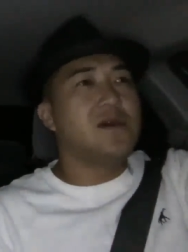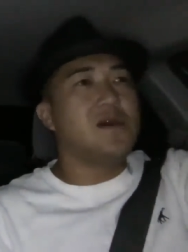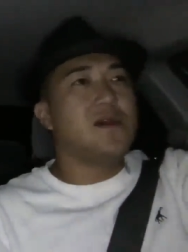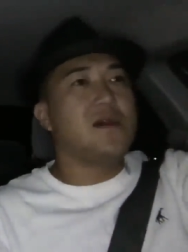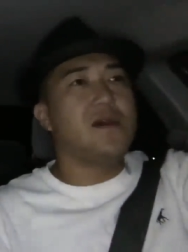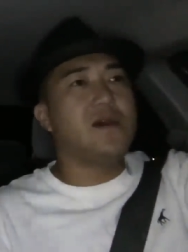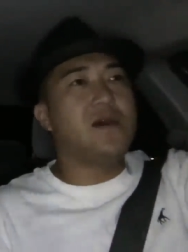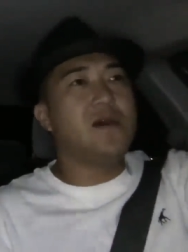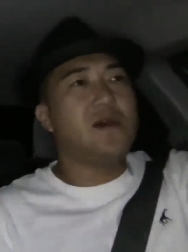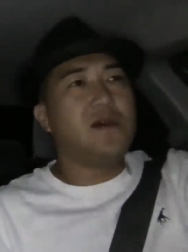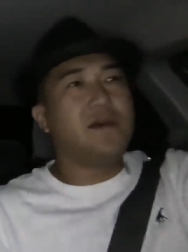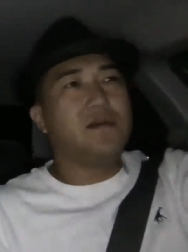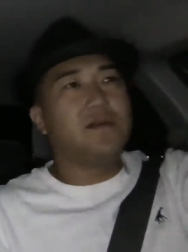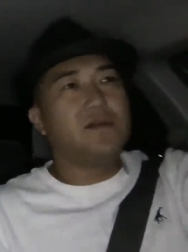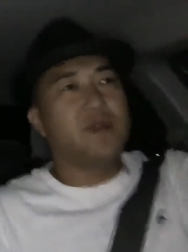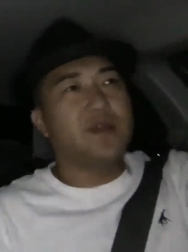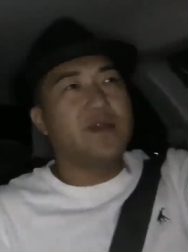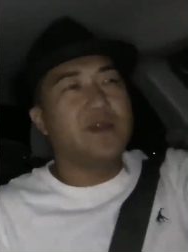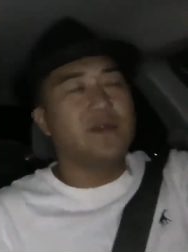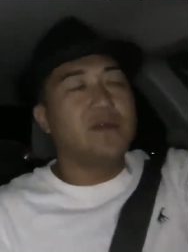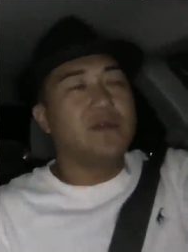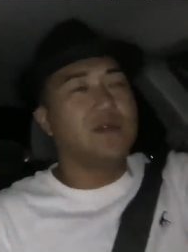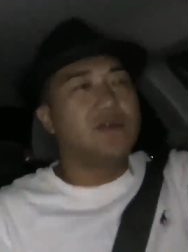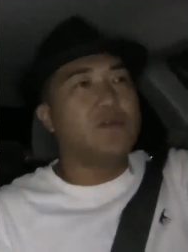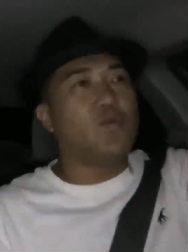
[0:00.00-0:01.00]
a
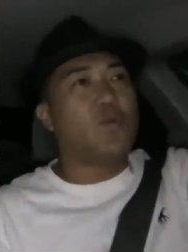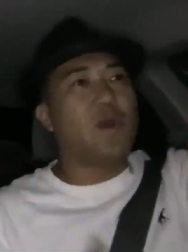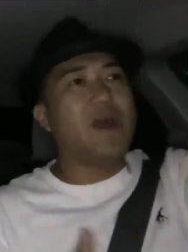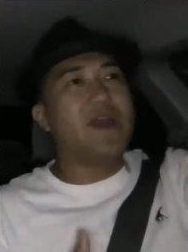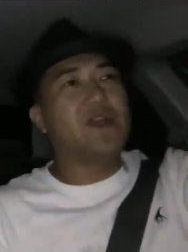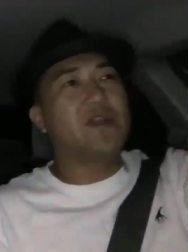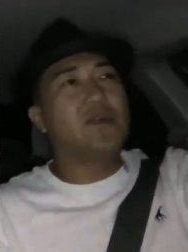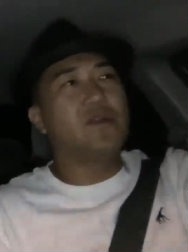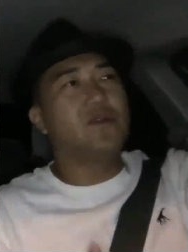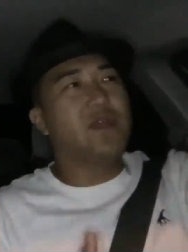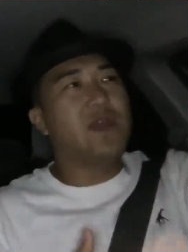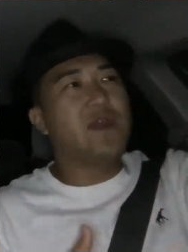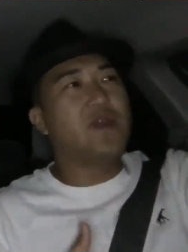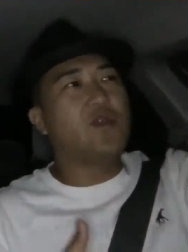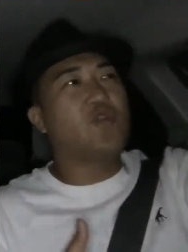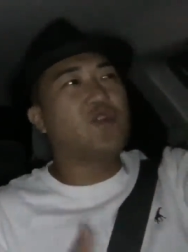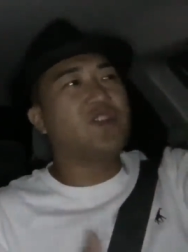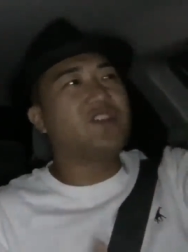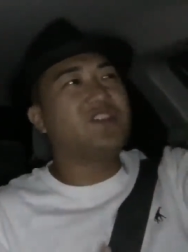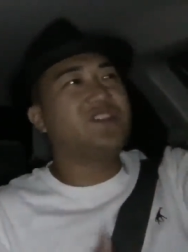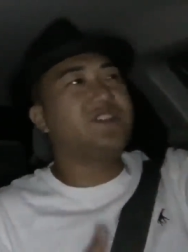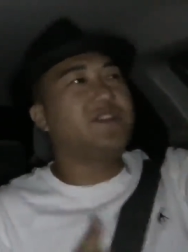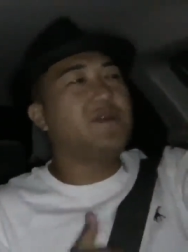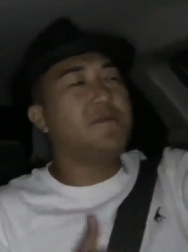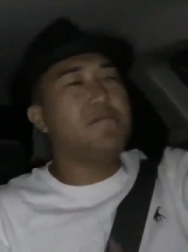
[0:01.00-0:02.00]
white girl named
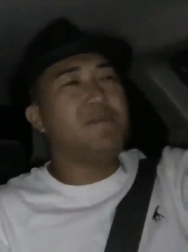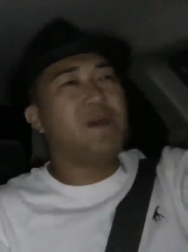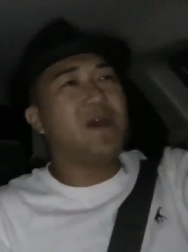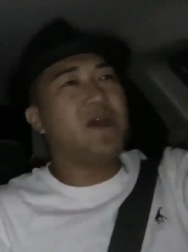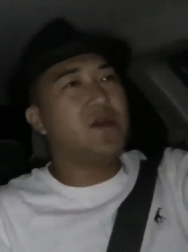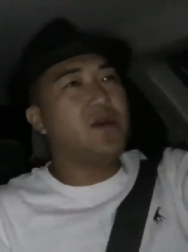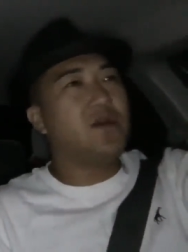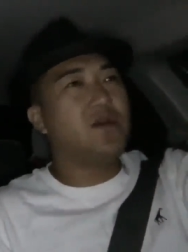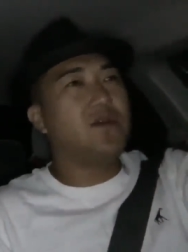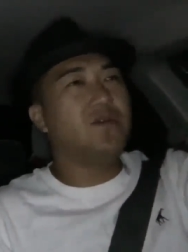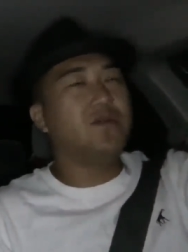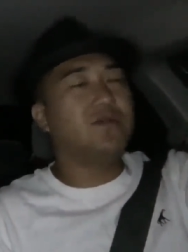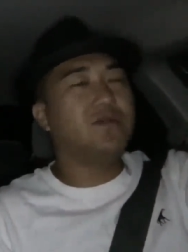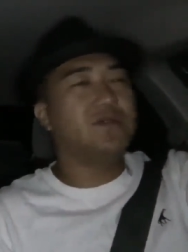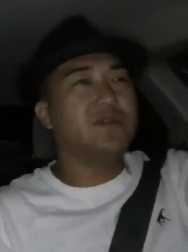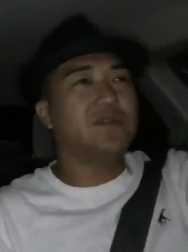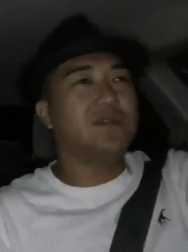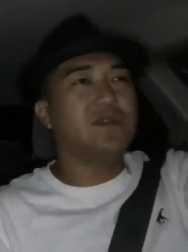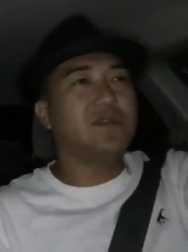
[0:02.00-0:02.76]
Kristen Bell.